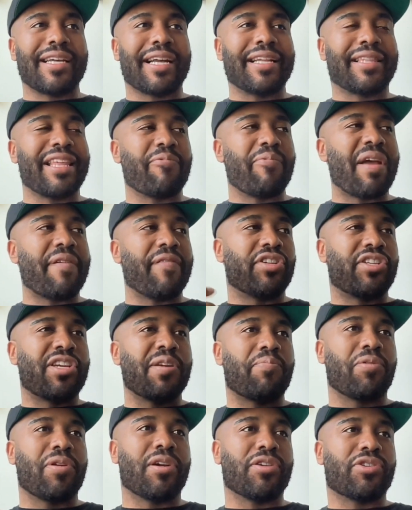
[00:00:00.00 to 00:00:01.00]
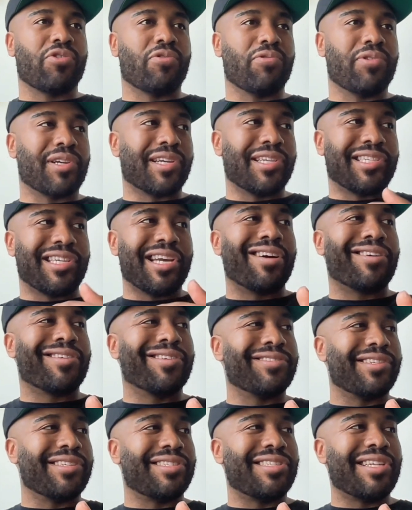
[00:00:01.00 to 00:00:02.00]
I think we have a chip on our shoulder because
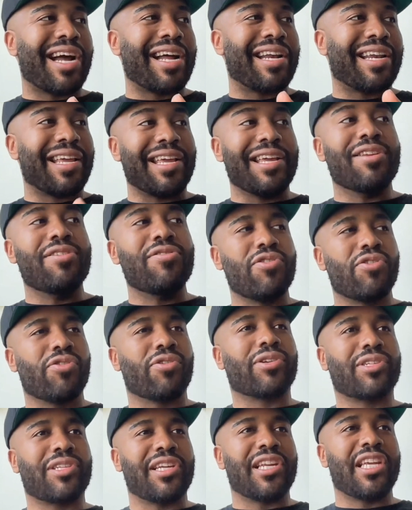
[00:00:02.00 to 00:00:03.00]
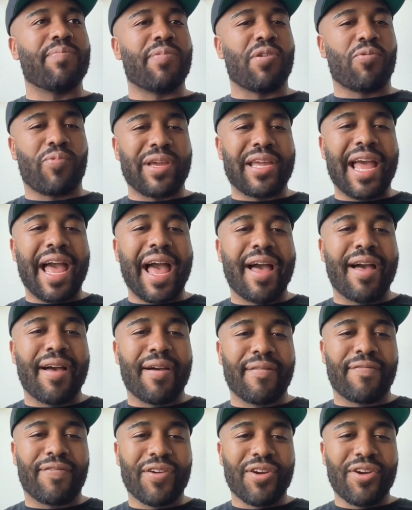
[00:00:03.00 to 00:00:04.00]
Yonkers is not in New York City, but we
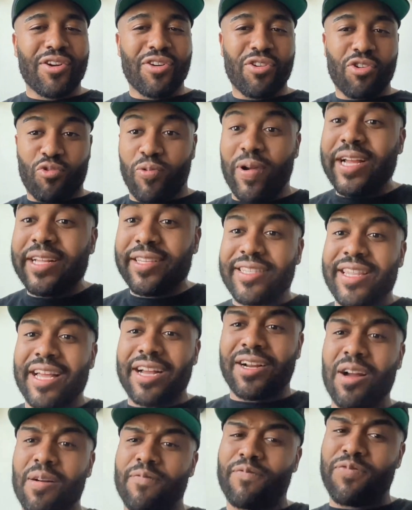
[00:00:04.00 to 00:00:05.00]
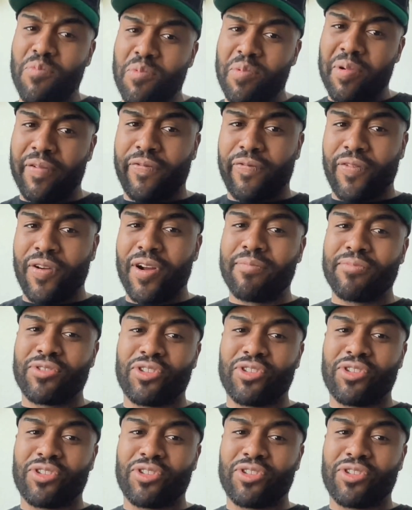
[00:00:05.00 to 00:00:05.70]
have greats that come from where we're from.